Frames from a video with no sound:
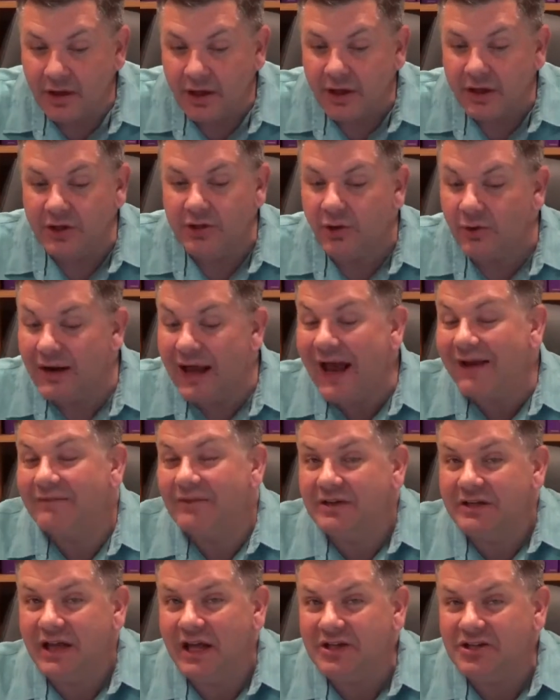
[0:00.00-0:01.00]
You don't have to
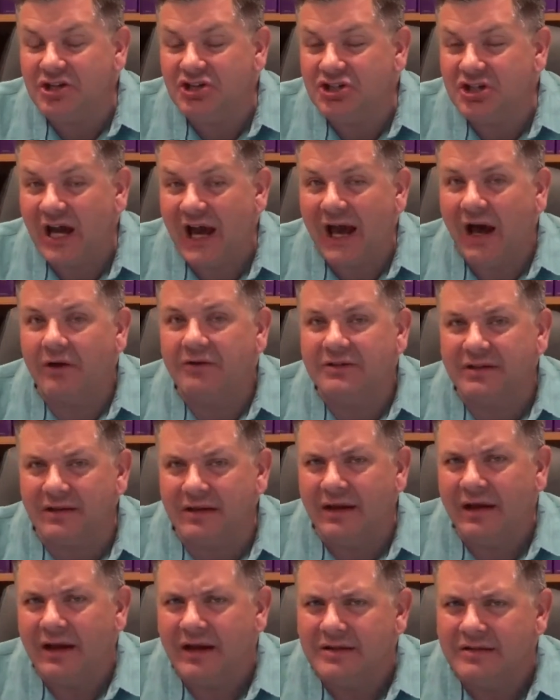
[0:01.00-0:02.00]
teach a child to,
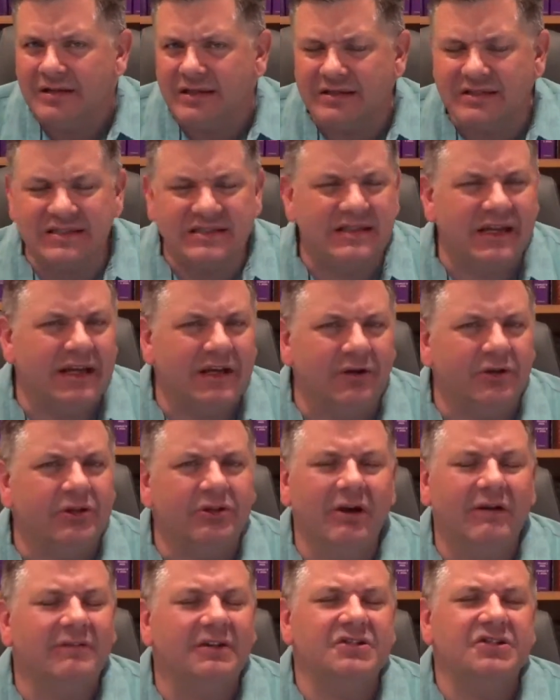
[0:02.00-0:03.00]
to steal. You
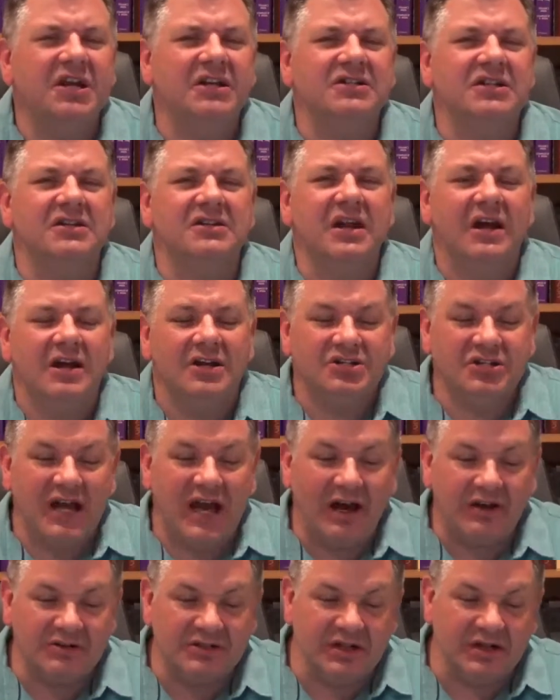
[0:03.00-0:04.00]
don't have to teach a
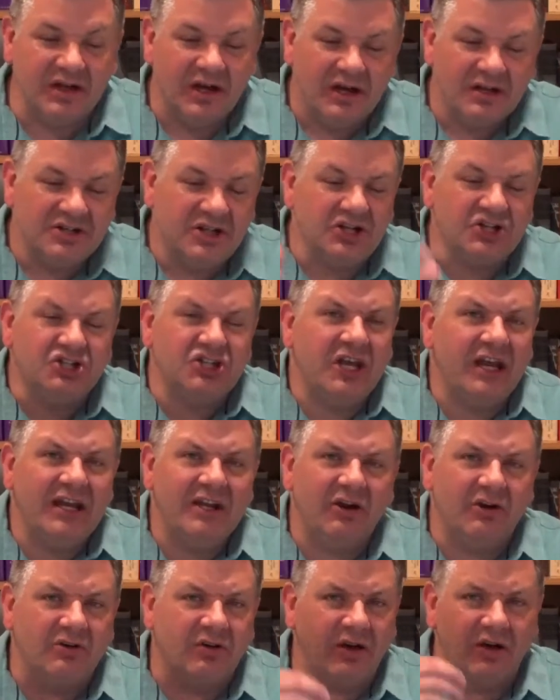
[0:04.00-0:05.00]
child to, to cheat
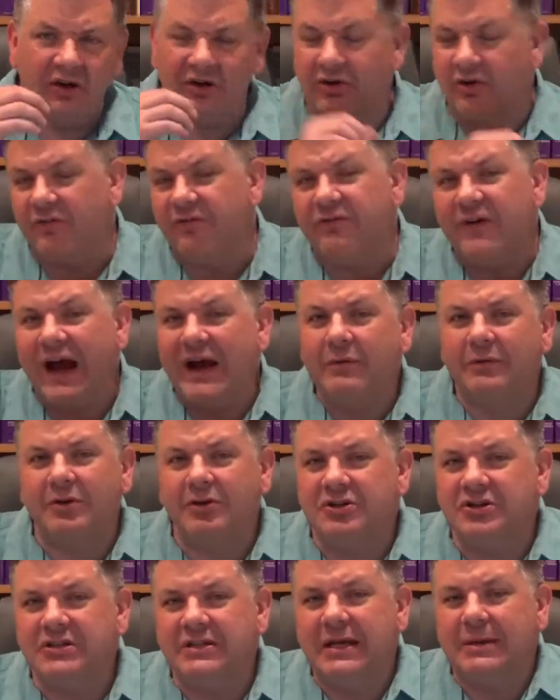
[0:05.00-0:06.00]
or to, or to fight with their
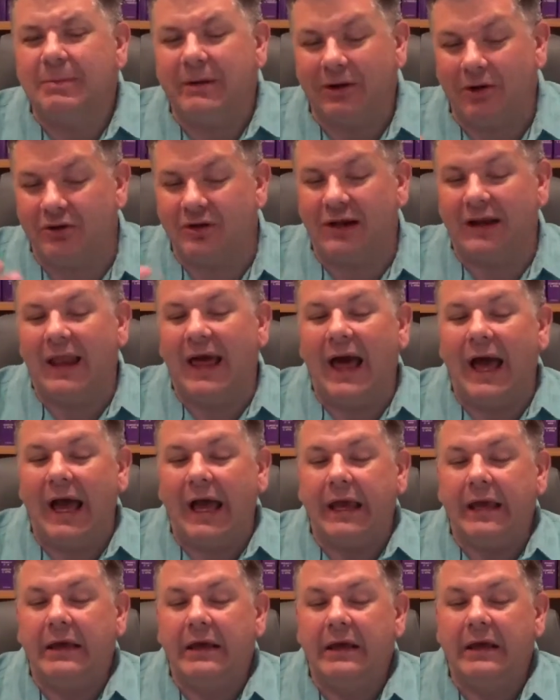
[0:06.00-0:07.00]
sibling or to
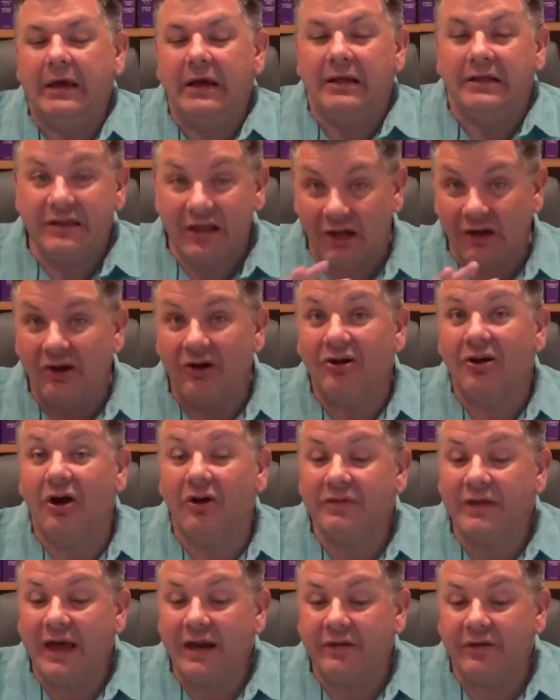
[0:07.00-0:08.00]
lie. They learn all
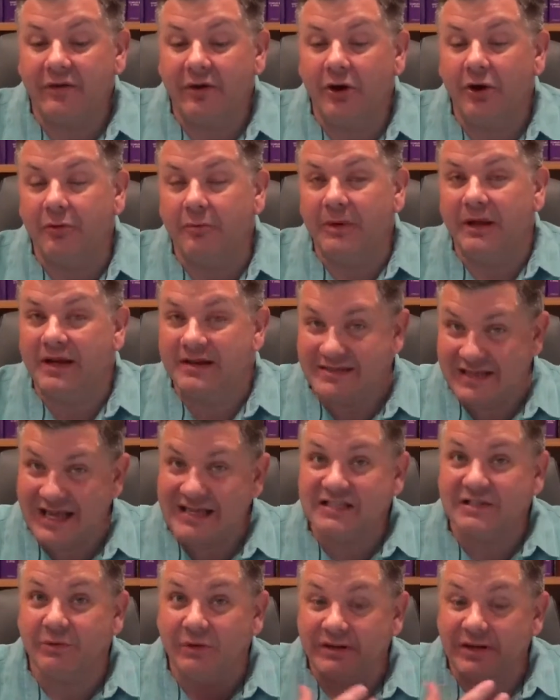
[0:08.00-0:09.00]
that on their own because
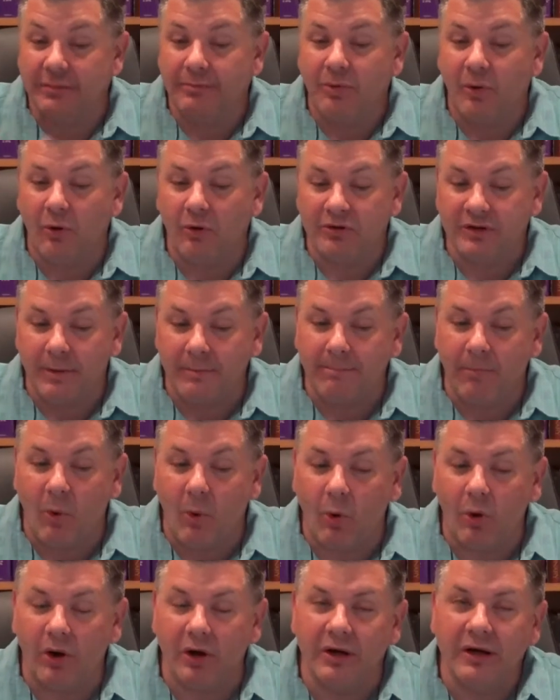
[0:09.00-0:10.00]
that's the way they're born. They're
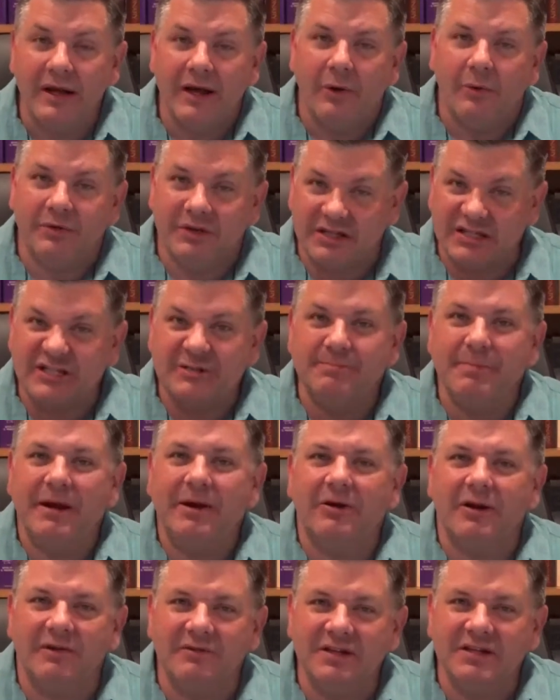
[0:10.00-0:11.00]
born with a
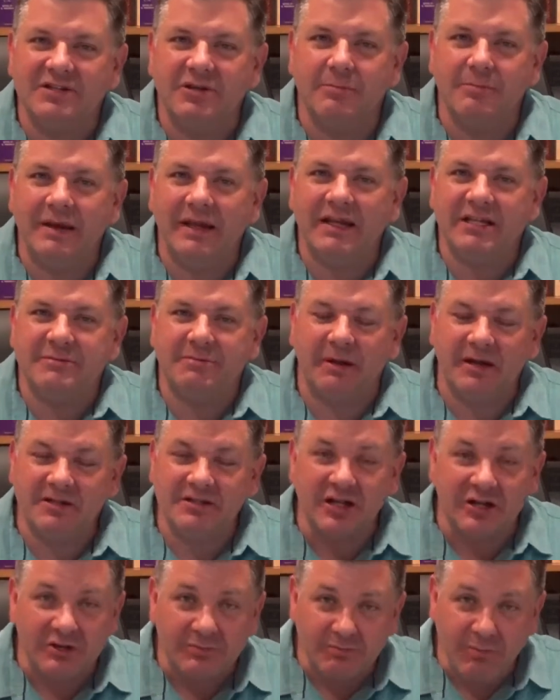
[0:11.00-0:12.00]
spirit of disobedience because
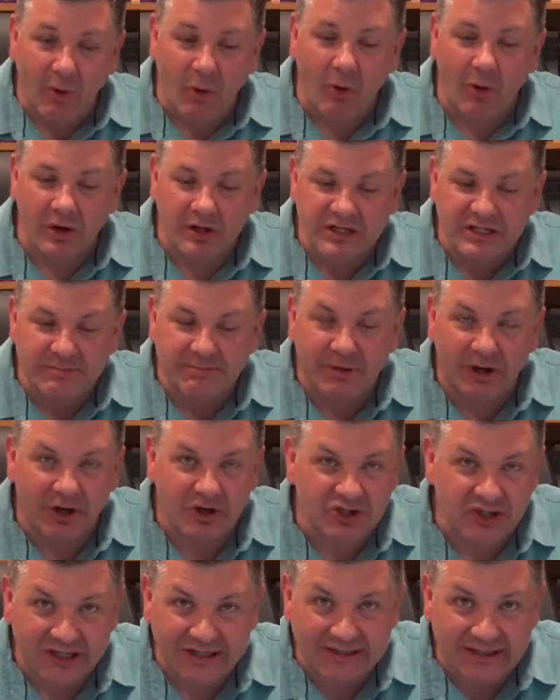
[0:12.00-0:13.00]
they're born
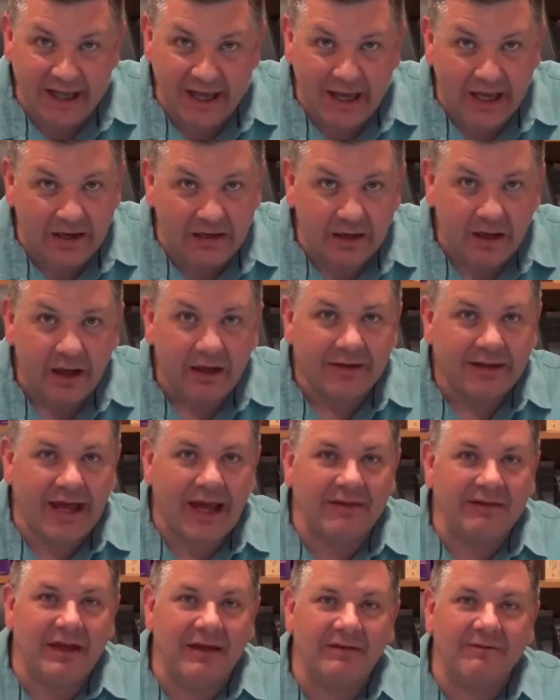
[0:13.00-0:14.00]
spiritually dead. They
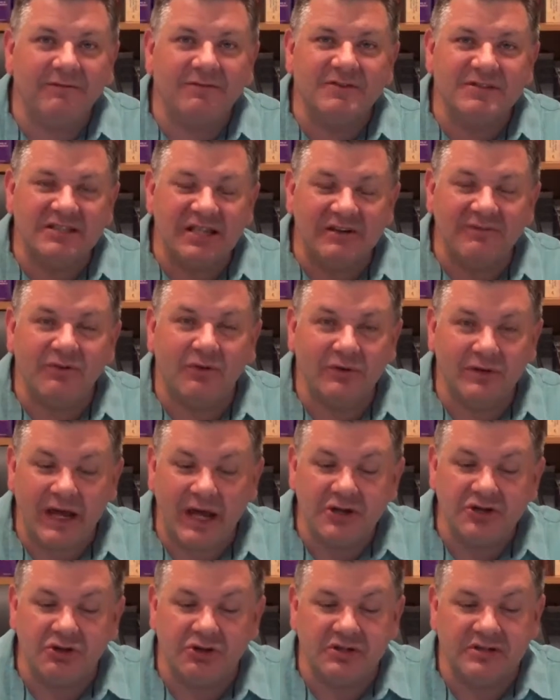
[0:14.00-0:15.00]
have that sinful
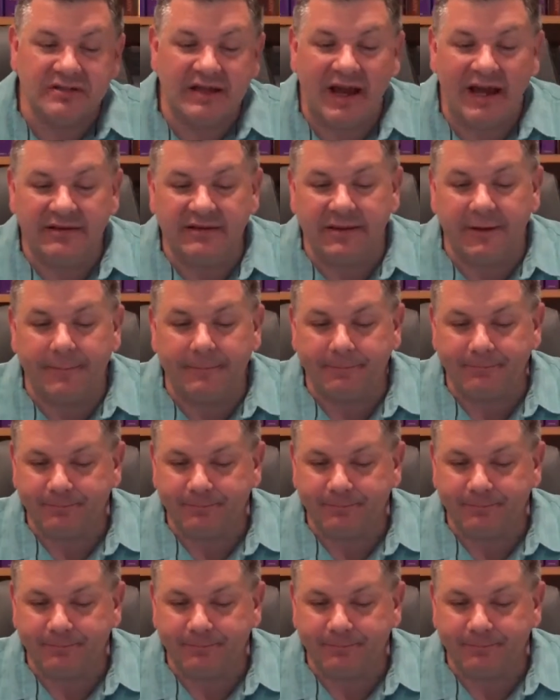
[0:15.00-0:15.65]
nature inside them.